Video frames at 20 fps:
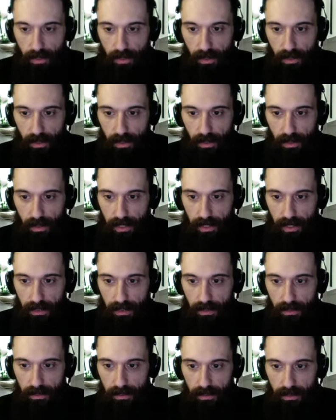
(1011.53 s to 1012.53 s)
I think
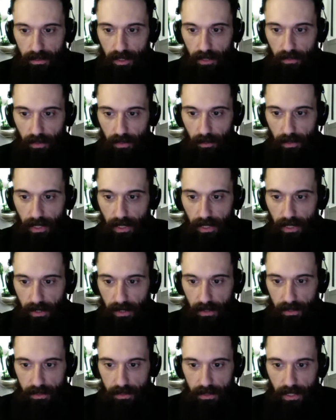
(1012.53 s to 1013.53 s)
Jeff
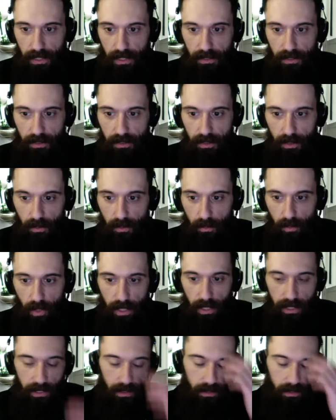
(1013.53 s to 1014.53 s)
Lemire tends to
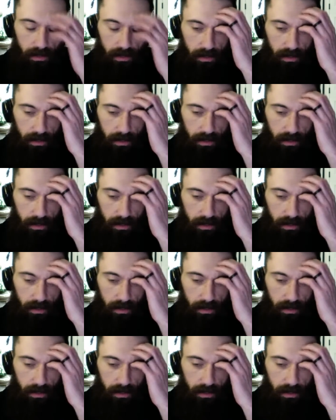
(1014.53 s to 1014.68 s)
write